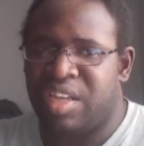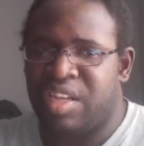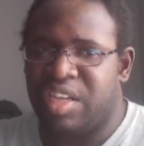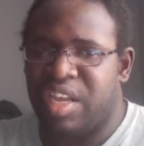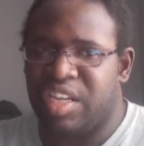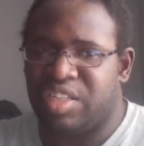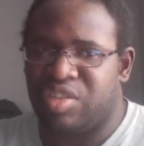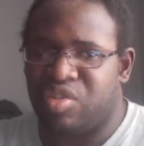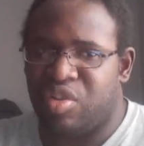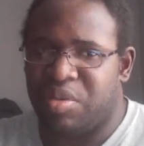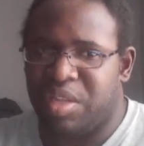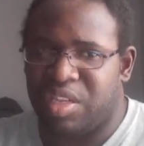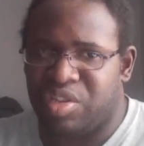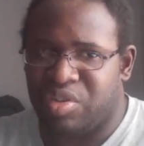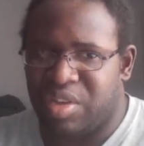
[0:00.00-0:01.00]
Yeah, she told
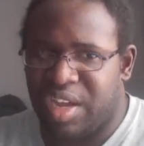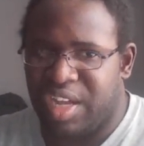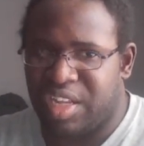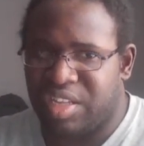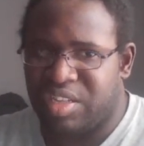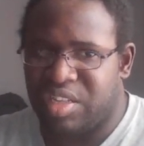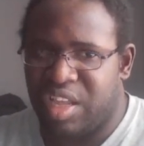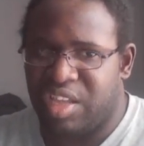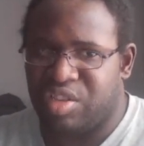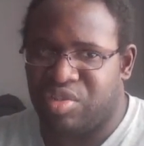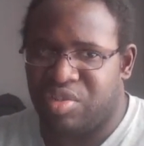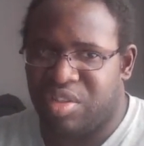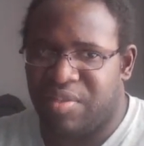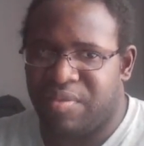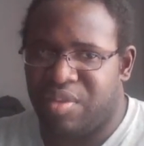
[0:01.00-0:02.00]
me that
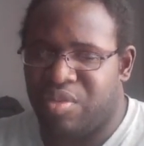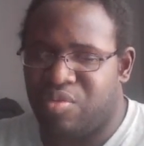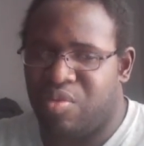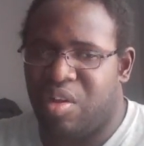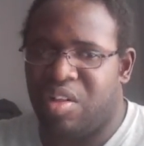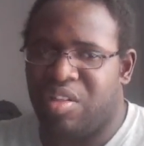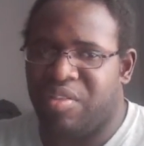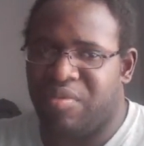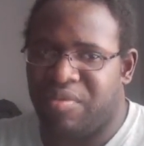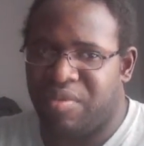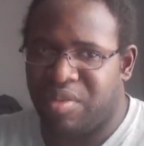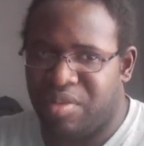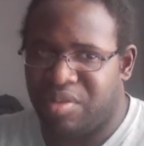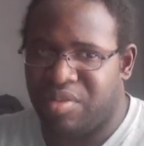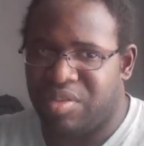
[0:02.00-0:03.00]
you're living in
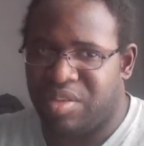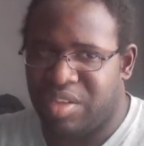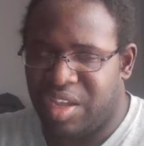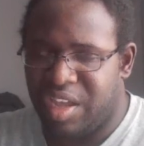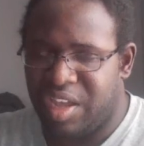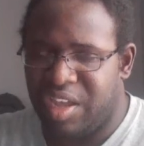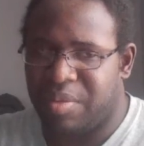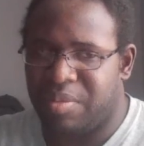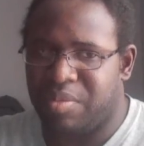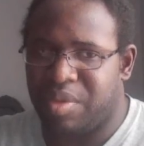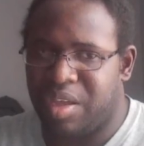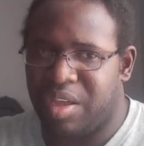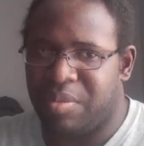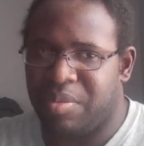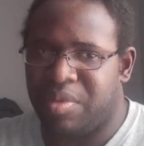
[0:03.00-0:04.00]
Wallingford. Yep,
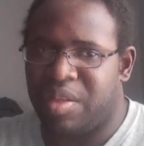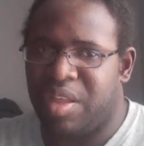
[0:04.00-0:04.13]
yep.